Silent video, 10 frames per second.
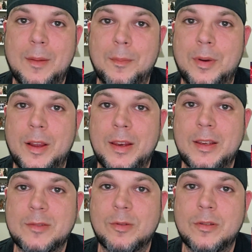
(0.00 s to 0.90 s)
but
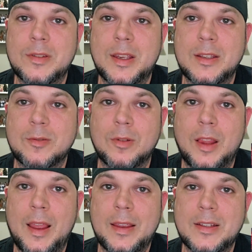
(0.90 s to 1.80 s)
it's one of those things where,
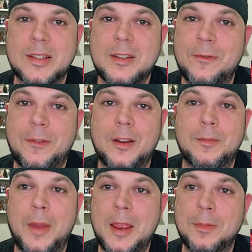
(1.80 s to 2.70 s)
like, it's just a fun
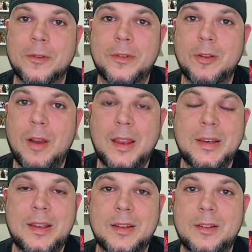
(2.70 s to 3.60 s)
pay-per-view
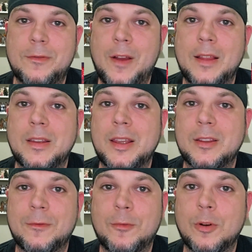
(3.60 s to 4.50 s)
idea to finally get
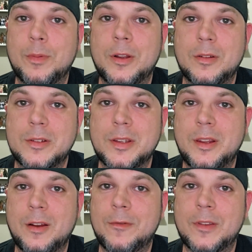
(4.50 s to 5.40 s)
the four pillars in
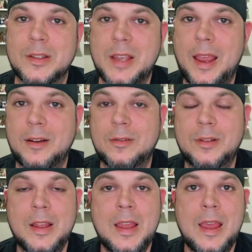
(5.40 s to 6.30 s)
there for the title.